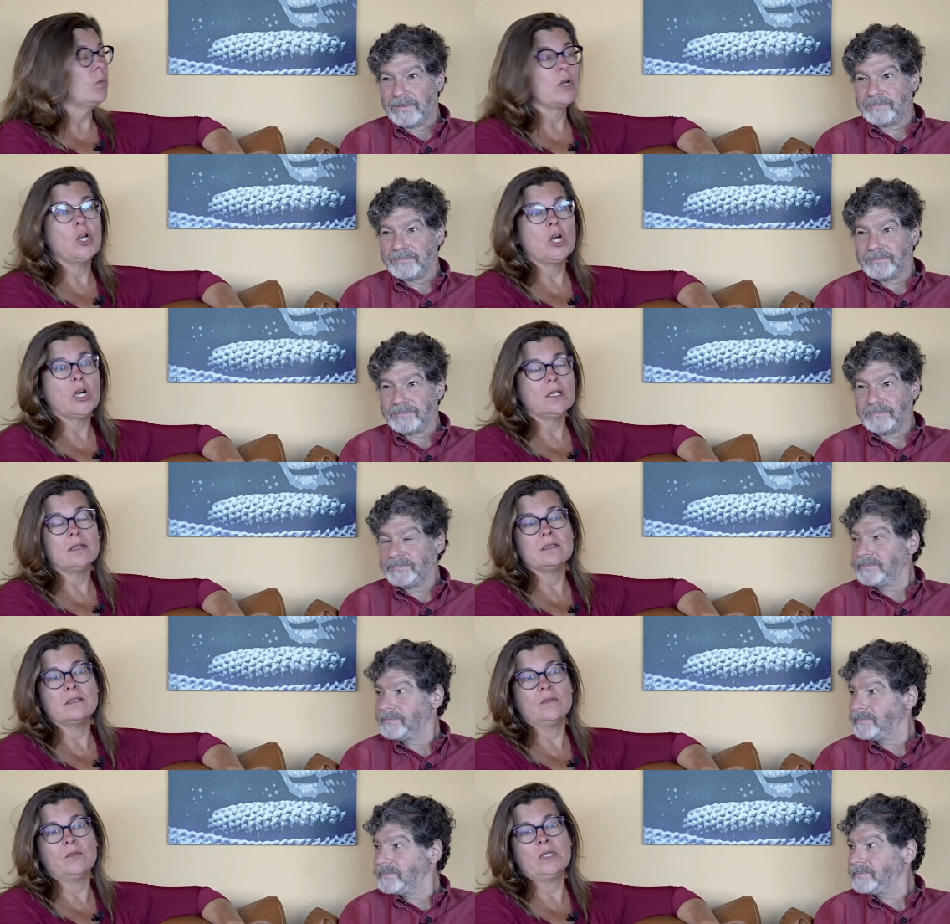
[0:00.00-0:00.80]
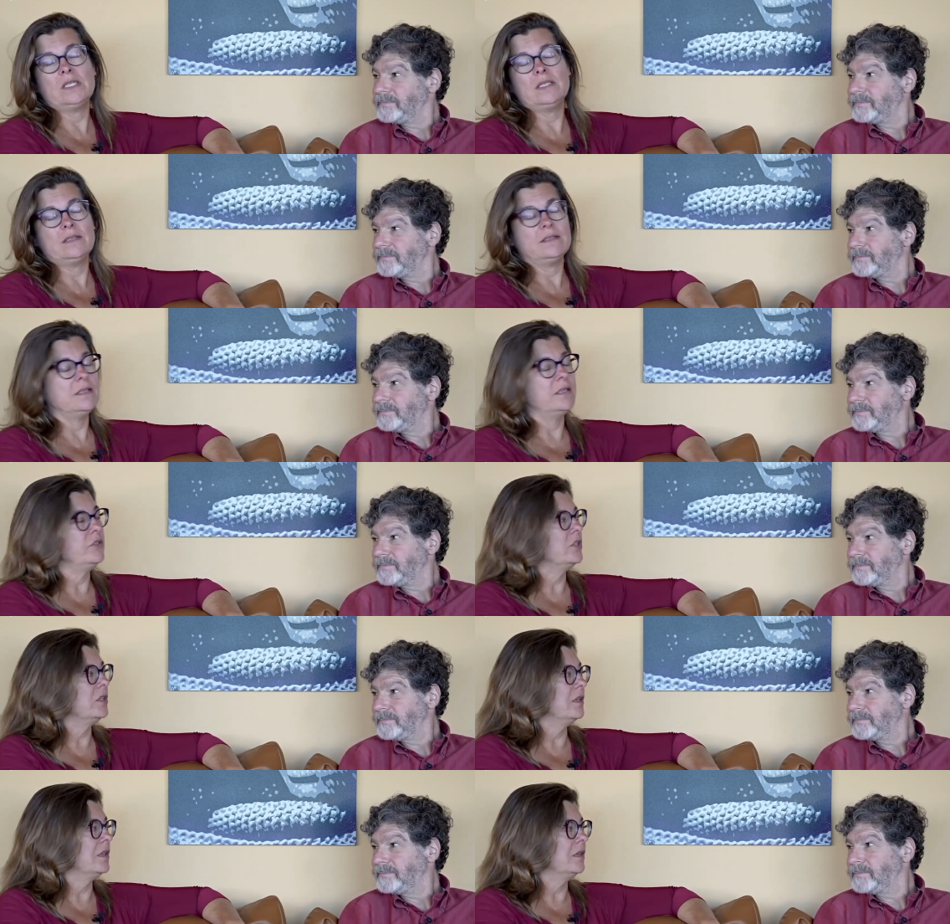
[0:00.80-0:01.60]
Speaker 1: regardless of what the
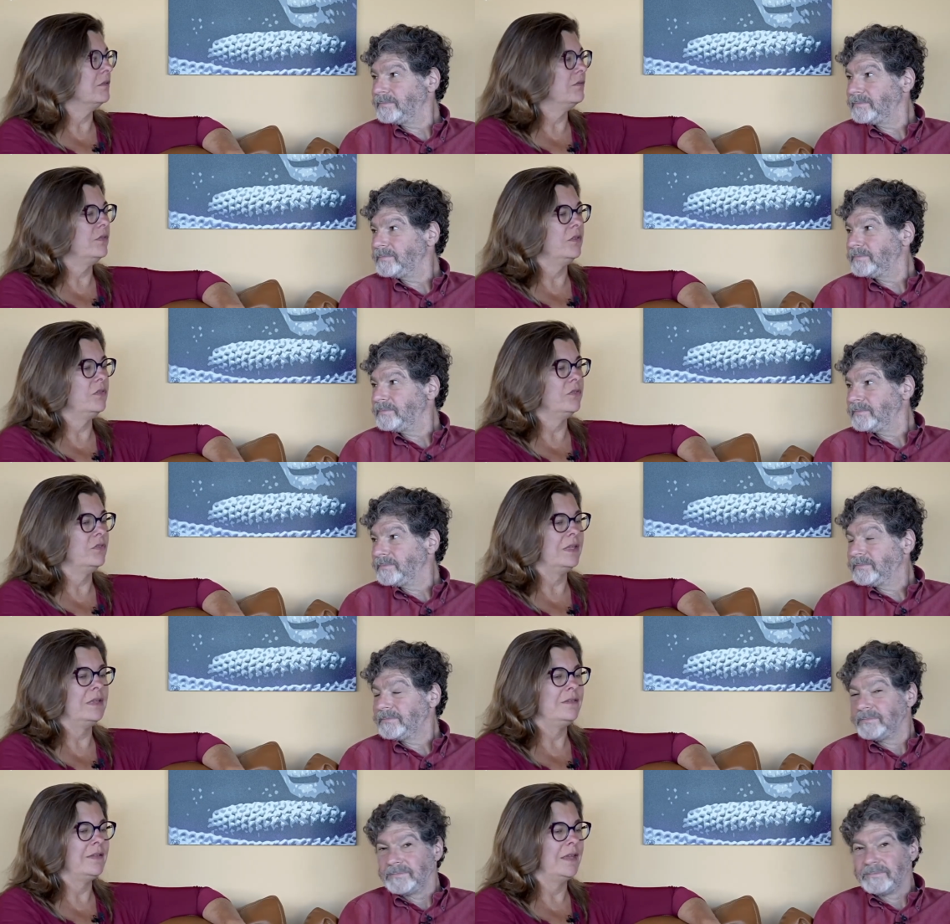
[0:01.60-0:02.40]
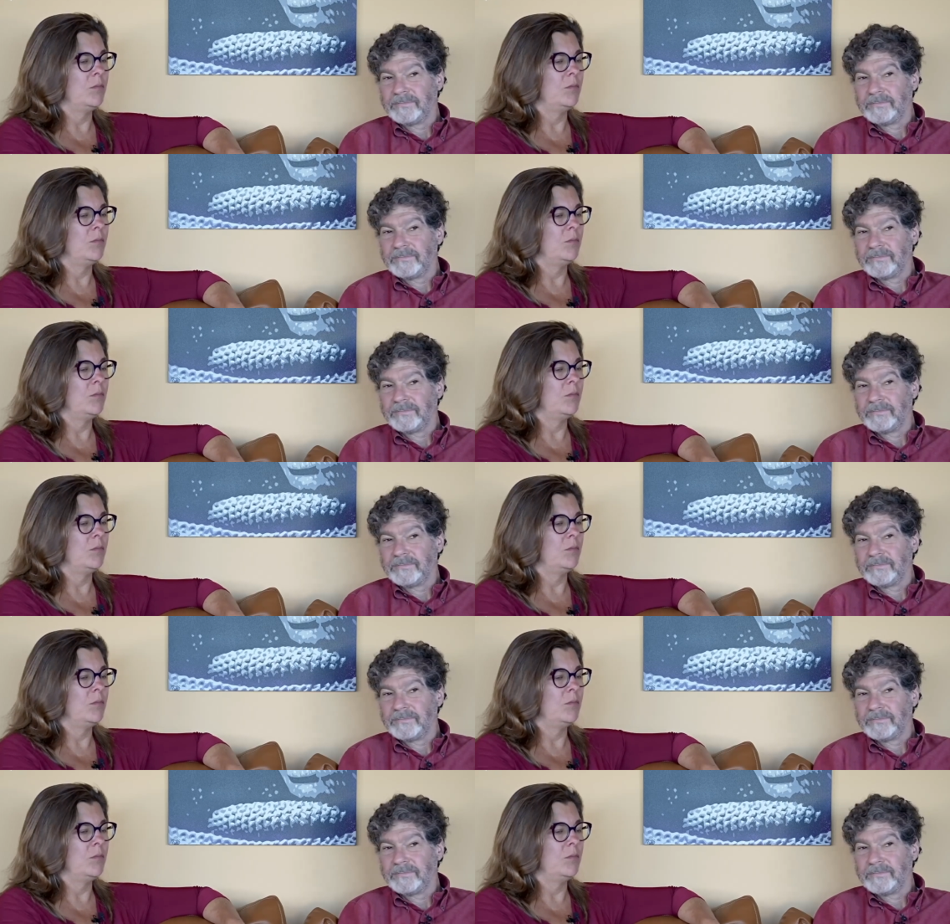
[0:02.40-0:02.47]
intention of this insane